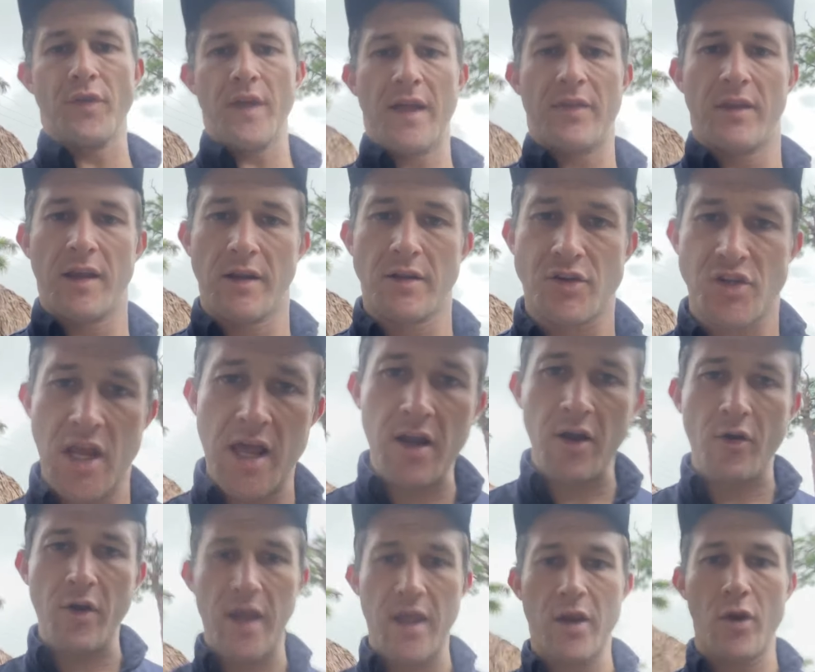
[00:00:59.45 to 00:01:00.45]
that the
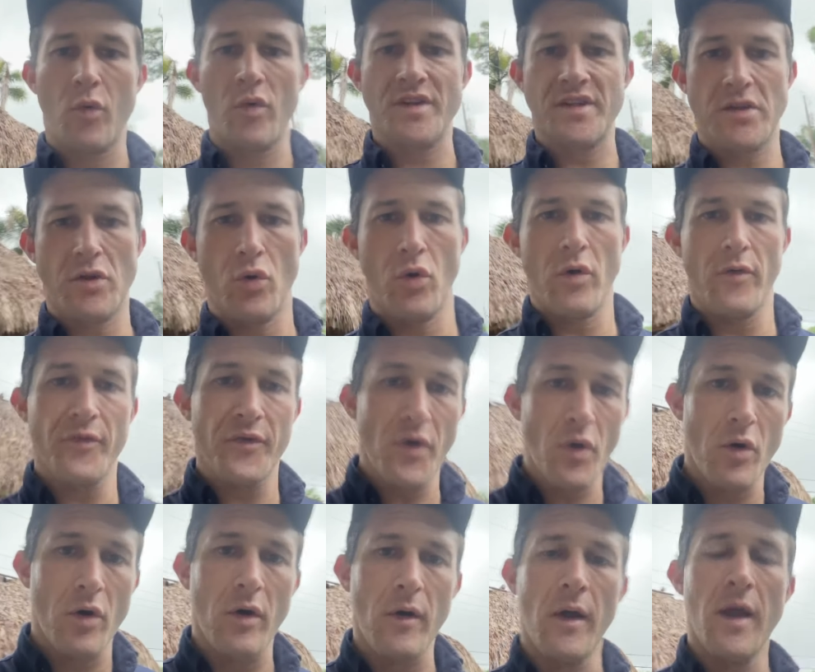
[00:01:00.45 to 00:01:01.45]
generator was dual
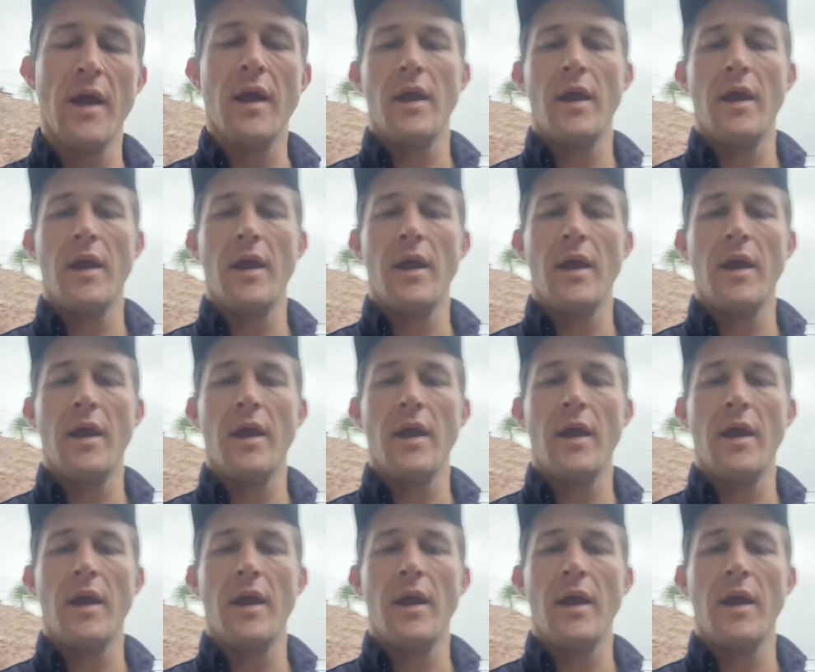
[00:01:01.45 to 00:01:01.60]
fuel?